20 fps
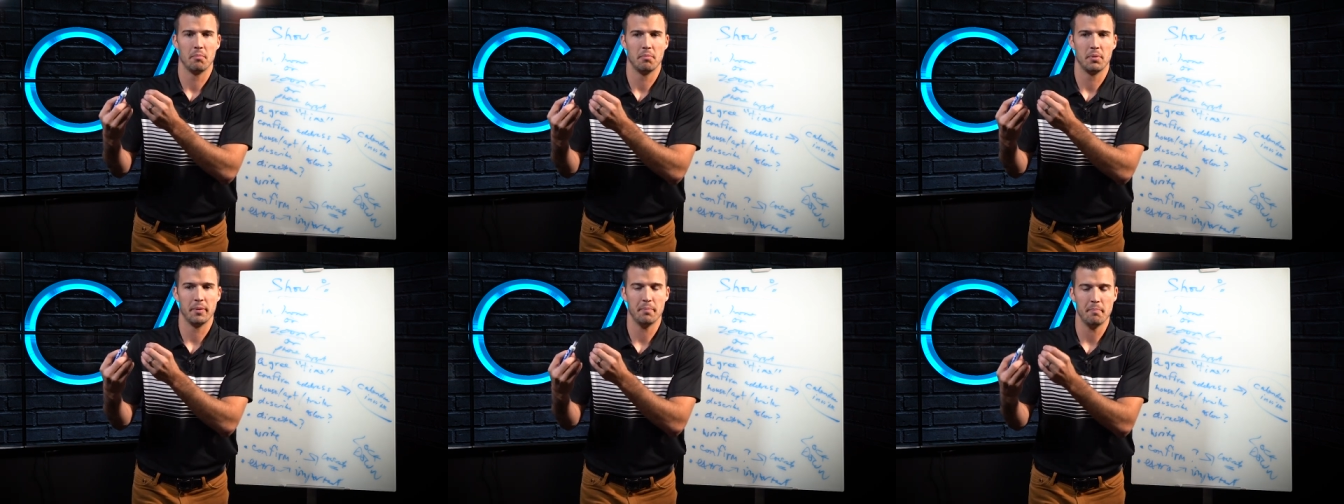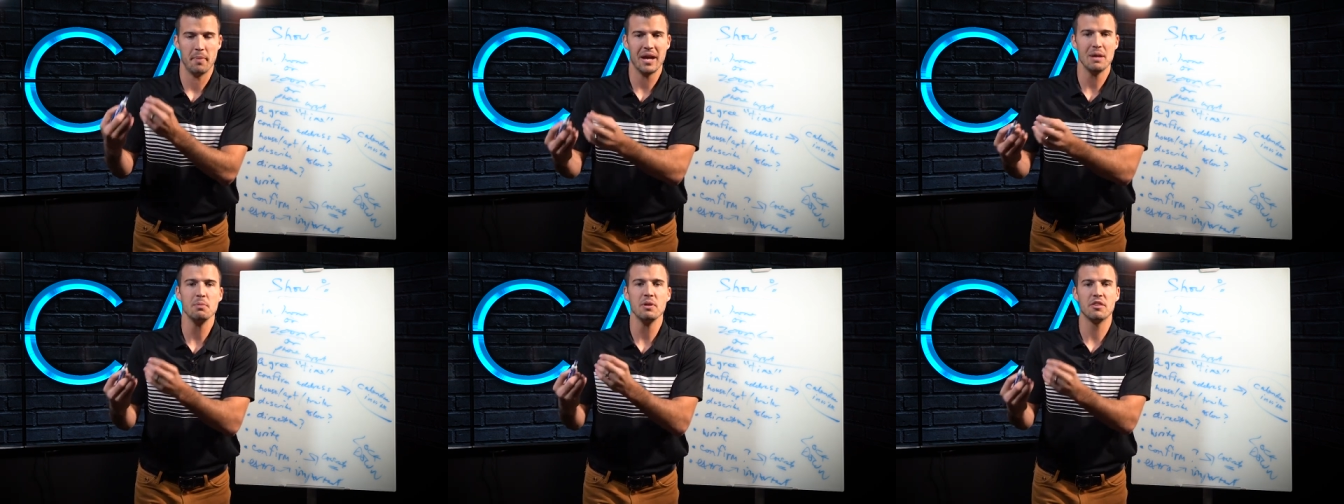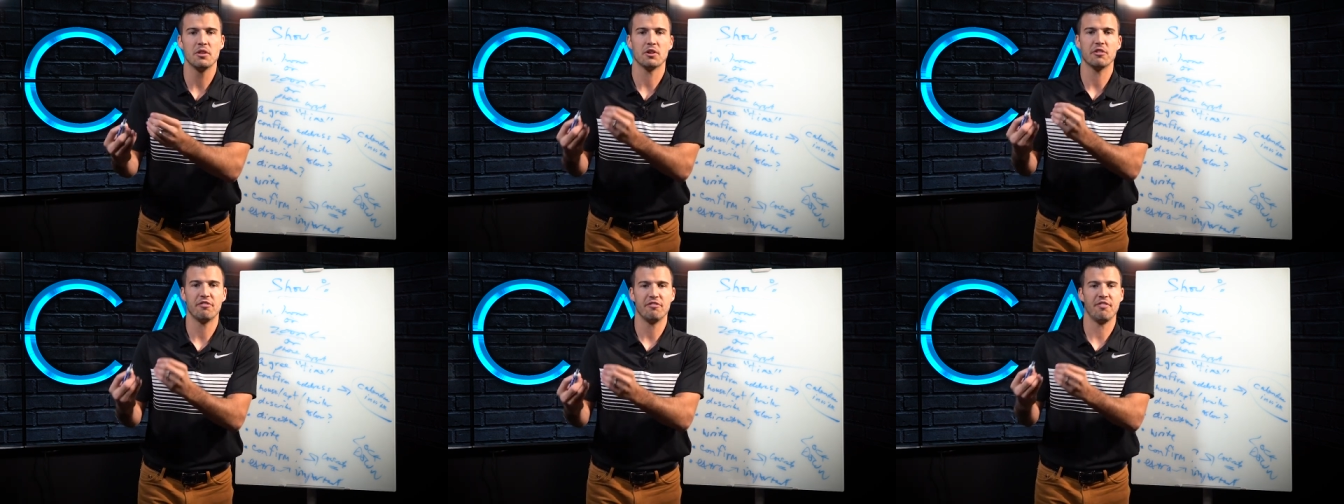But maybe
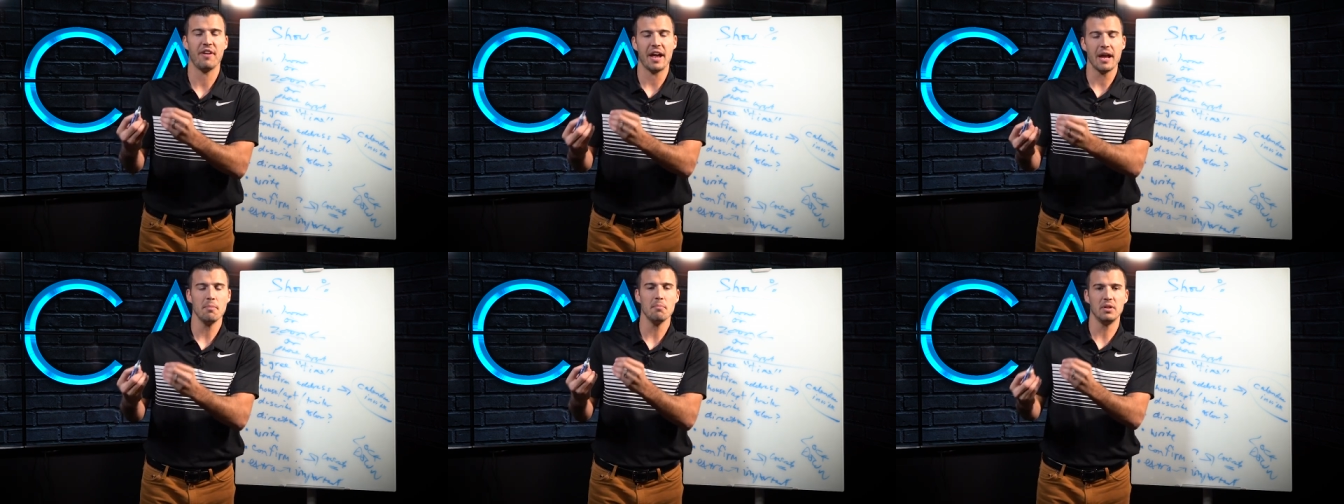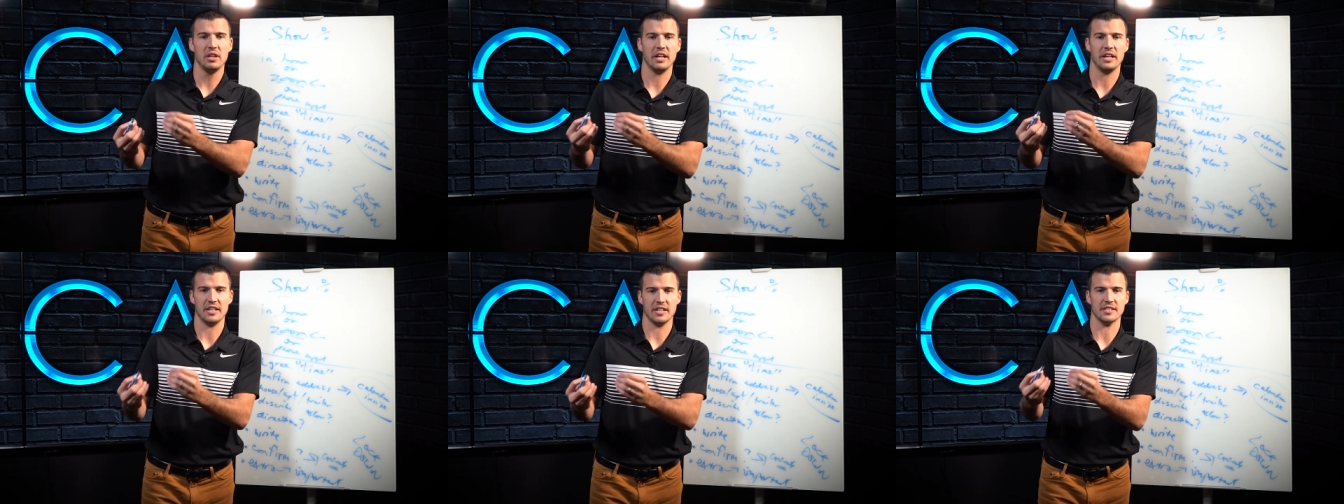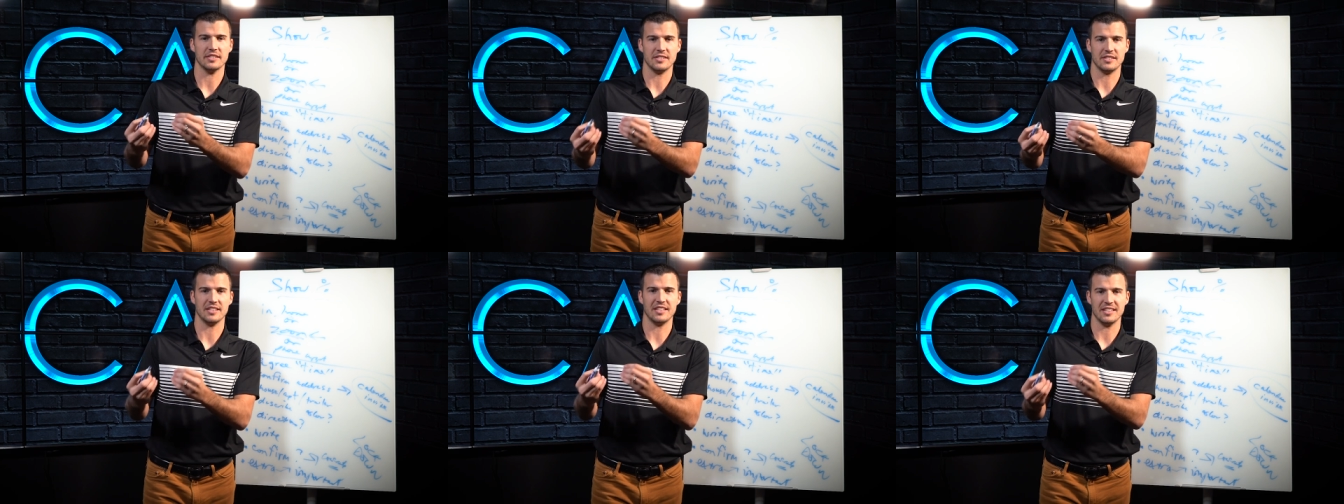their family
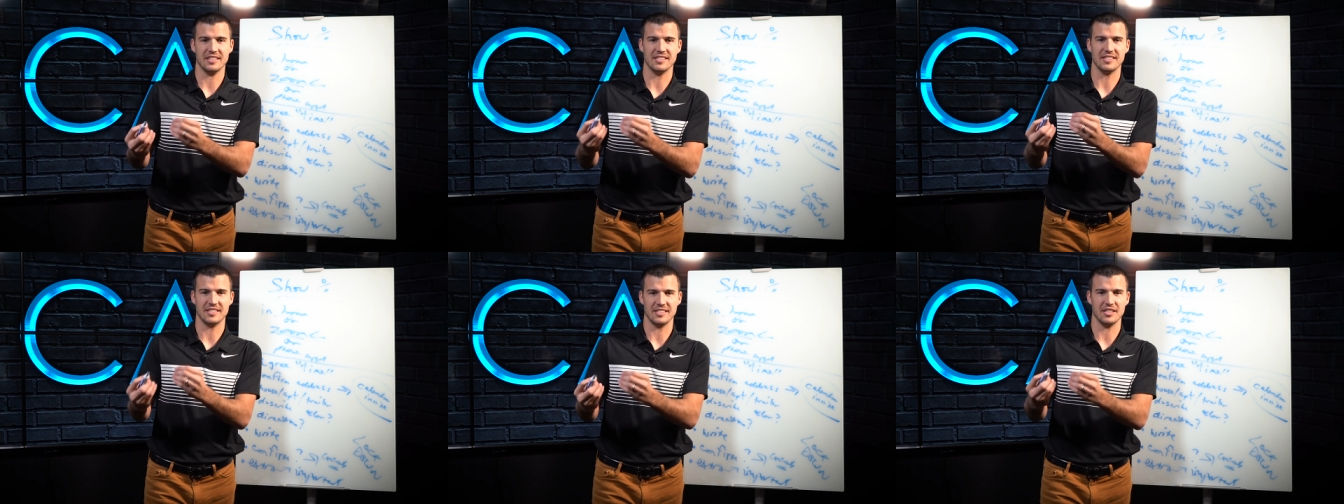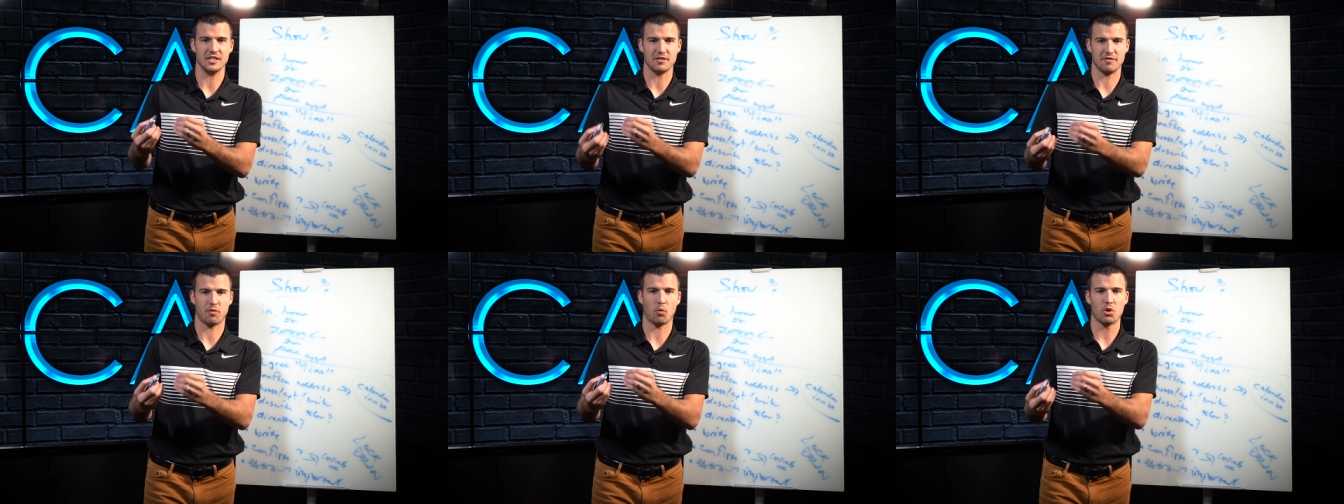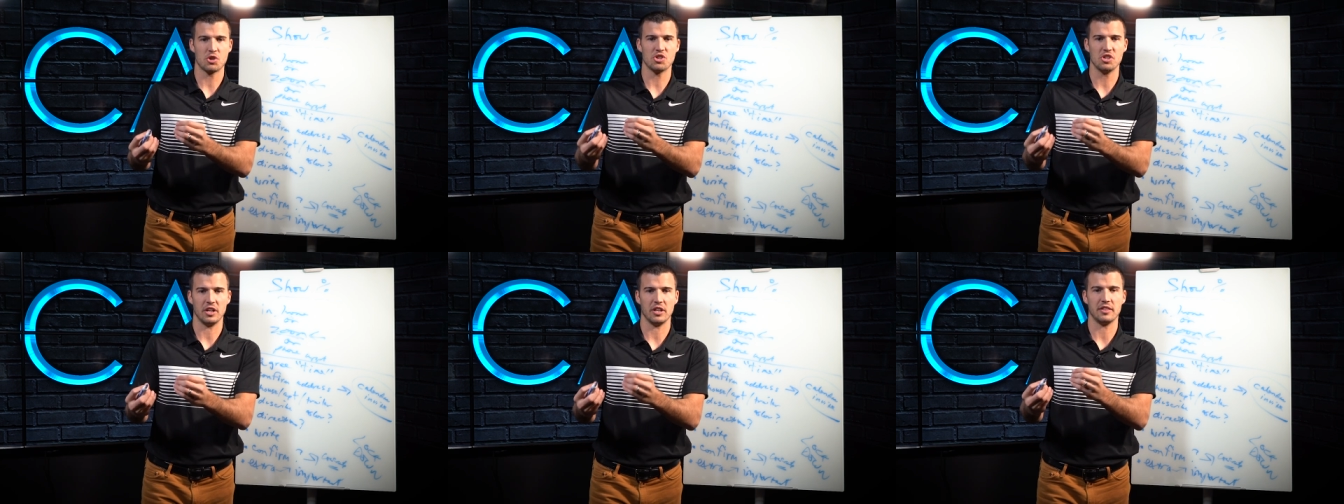is
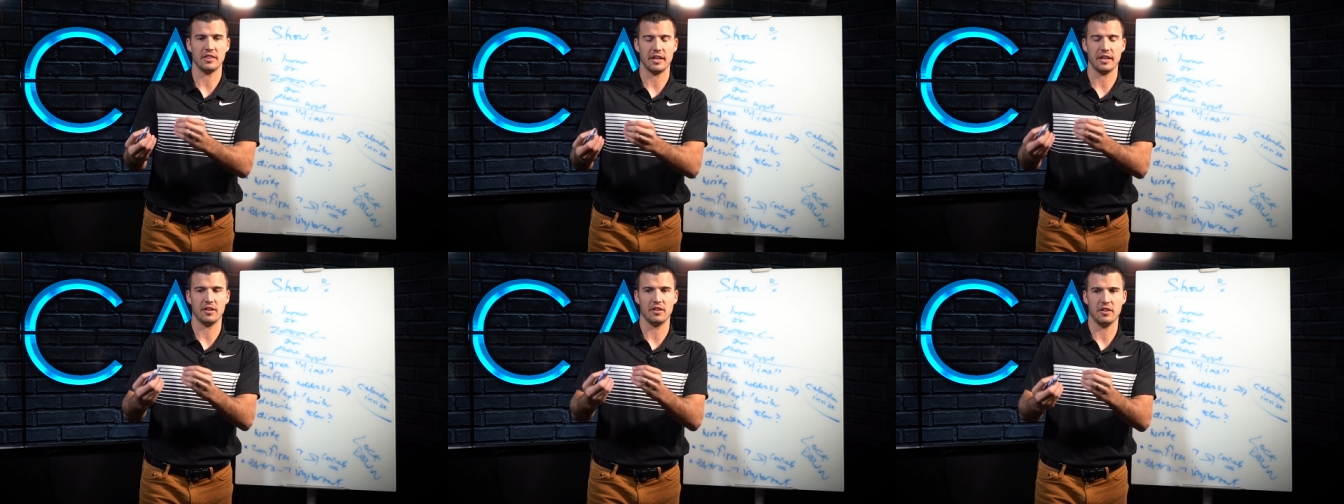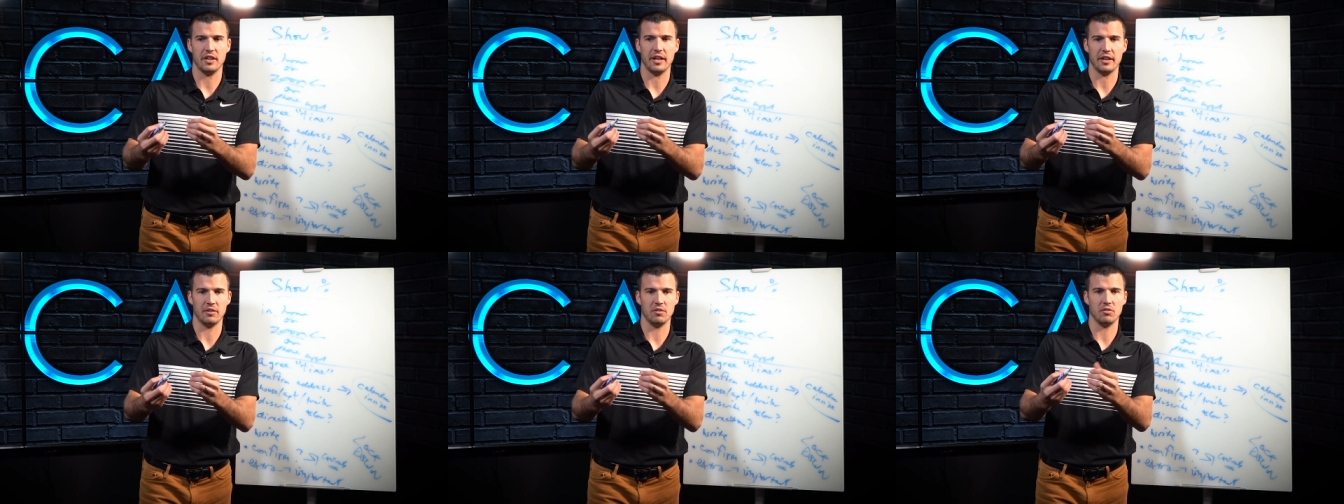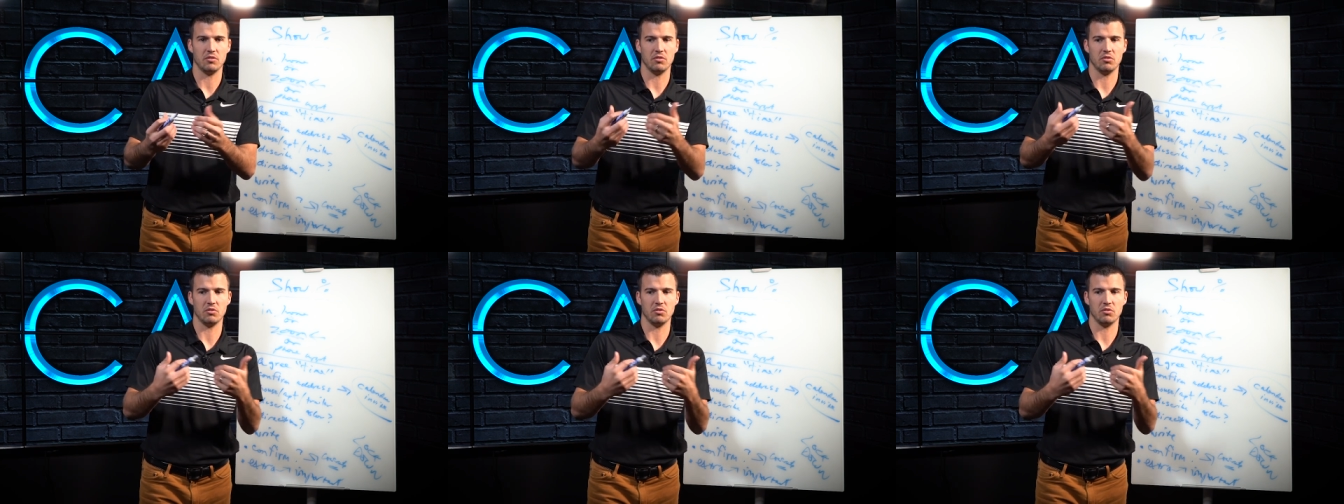fortunate that